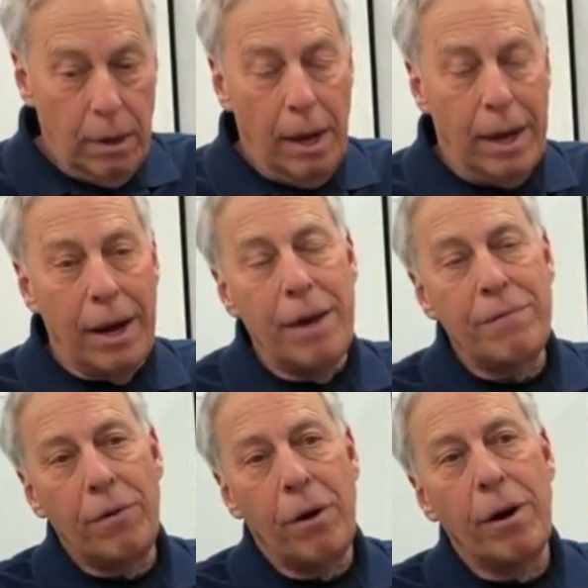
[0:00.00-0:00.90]
And
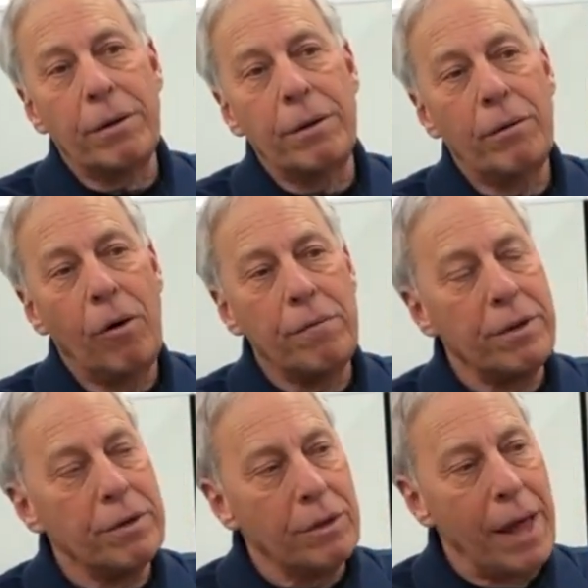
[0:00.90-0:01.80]
I've talked over
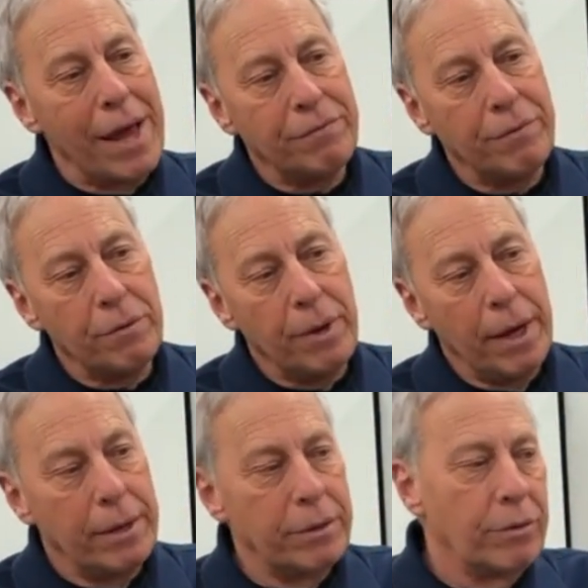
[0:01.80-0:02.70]
these last few
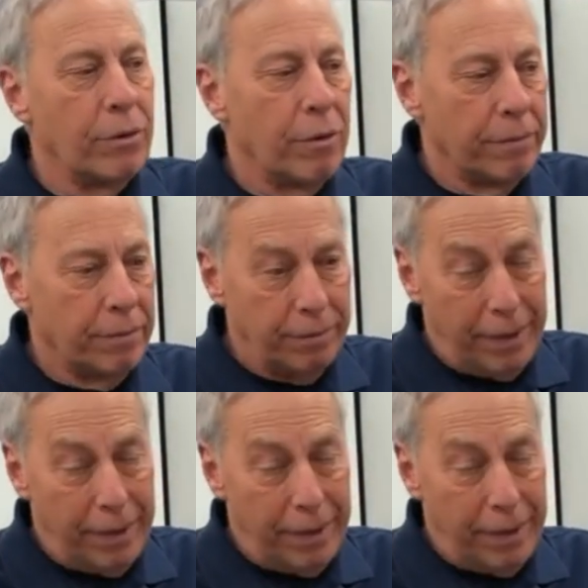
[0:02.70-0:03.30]
days and over